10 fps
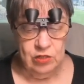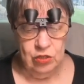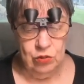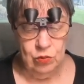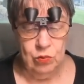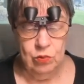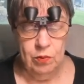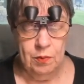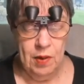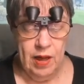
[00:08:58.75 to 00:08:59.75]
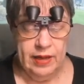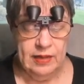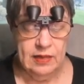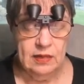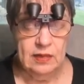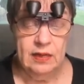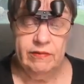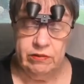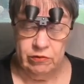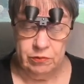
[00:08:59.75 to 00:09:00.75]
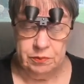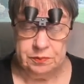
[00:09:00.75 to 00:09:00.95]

to my living room,